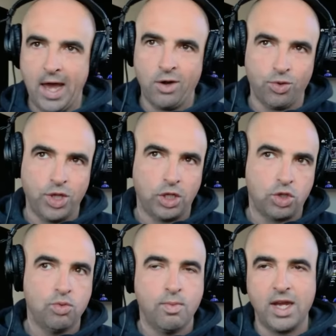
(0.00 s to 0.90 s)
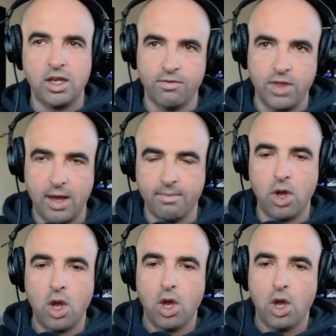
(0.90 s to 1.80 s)
I don't think too many of them
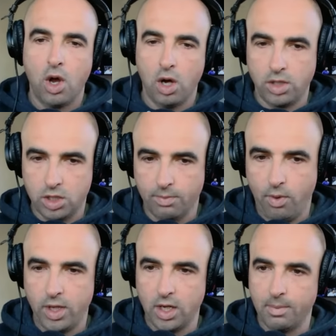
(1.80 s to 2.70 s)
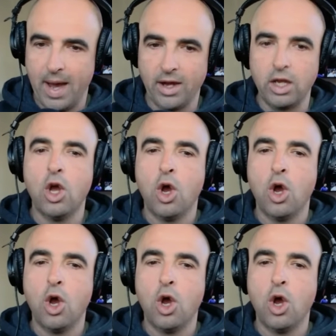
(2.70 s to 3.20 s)
are disappointed about it.